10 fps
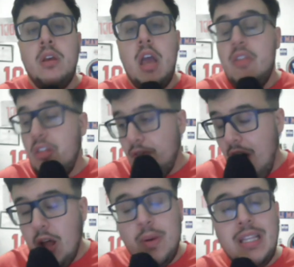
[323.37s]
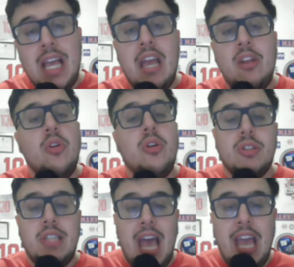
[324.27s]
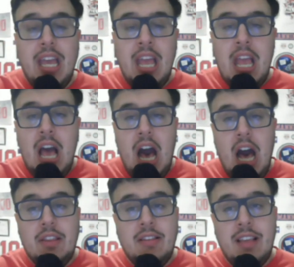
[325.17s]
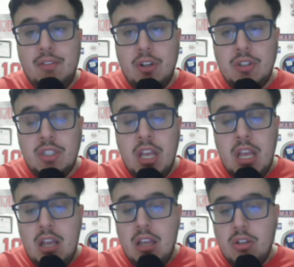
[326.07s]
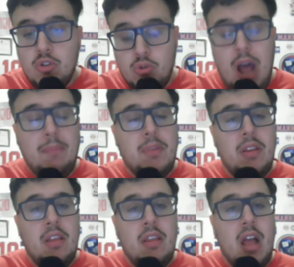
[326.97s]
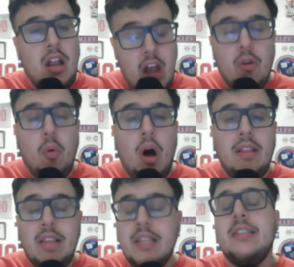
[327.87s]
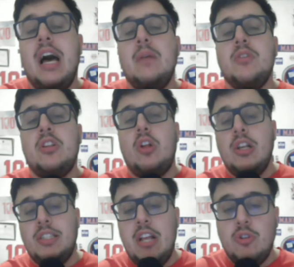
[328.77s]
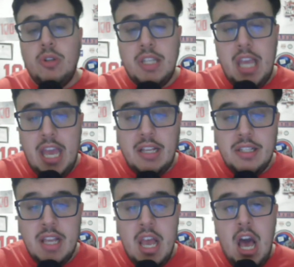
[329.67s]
And then the following day, New Year's Day, the Devils dropped Another one, this time to the Los Angeles Kings.